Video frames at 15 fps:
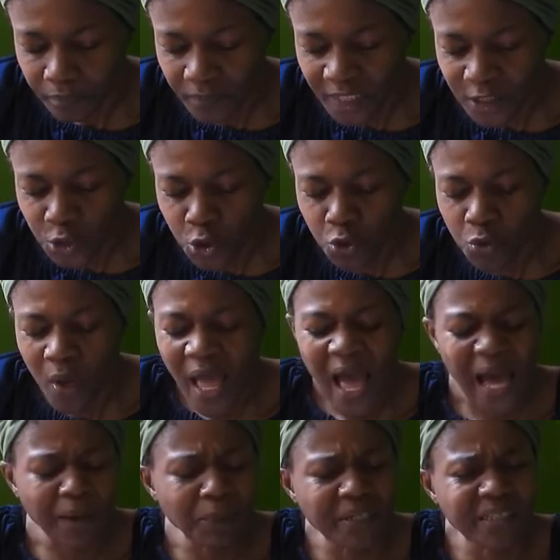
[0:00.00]
So
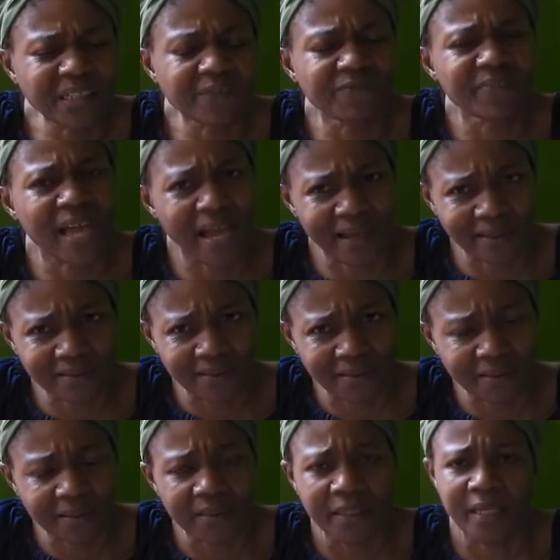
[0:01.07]
I want to give
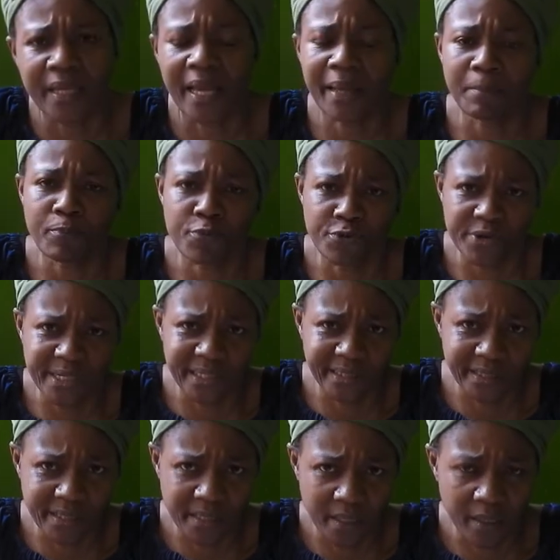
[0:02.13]
thanks and
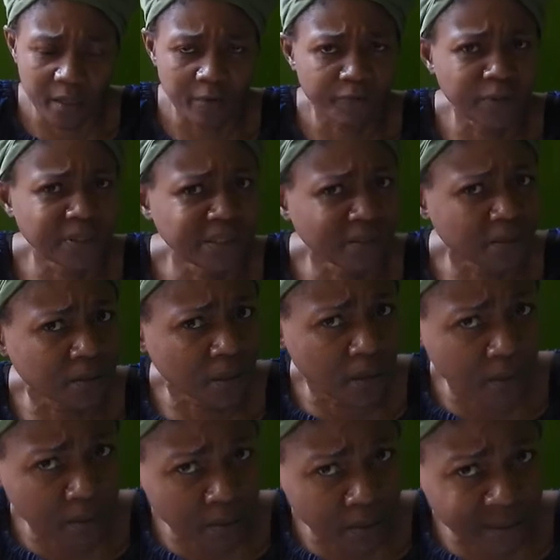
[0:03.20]
praise for this
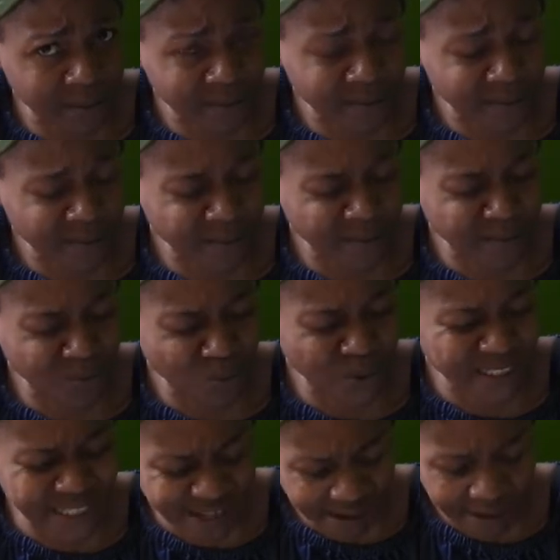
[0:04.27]

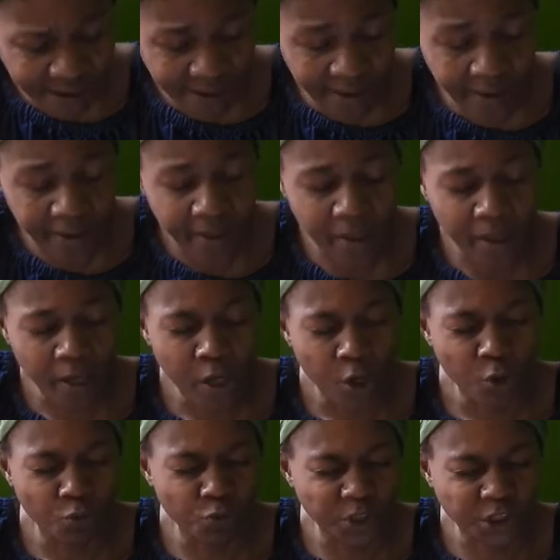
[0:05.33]
year,
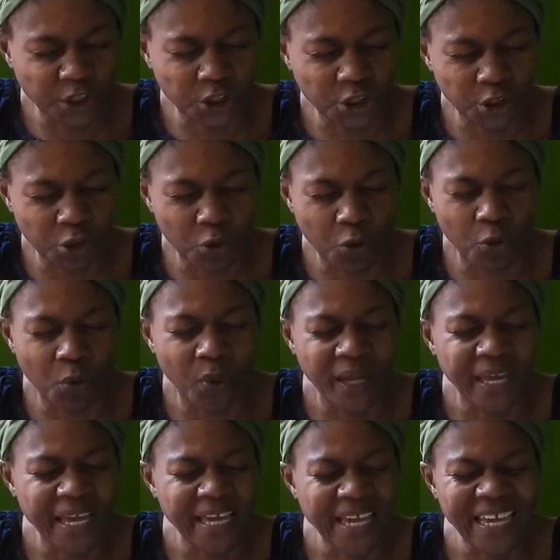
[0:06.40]
which,
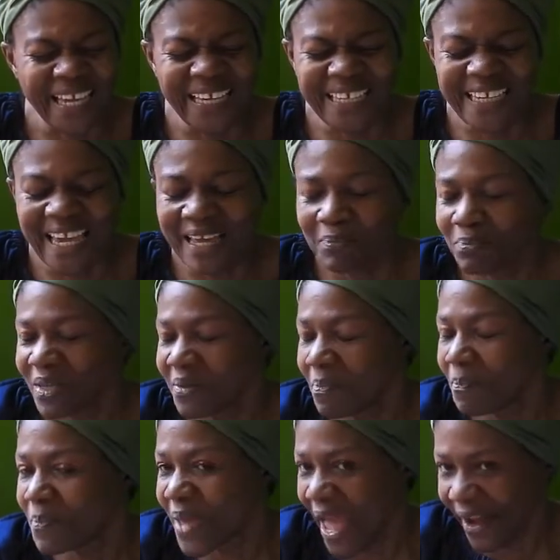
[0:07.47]
it can be
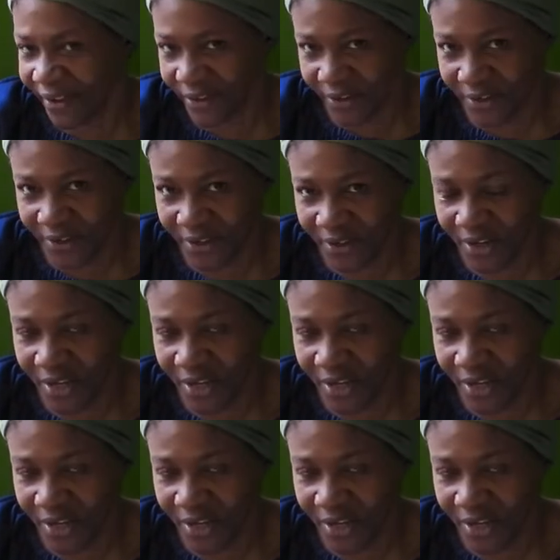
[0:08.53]
better,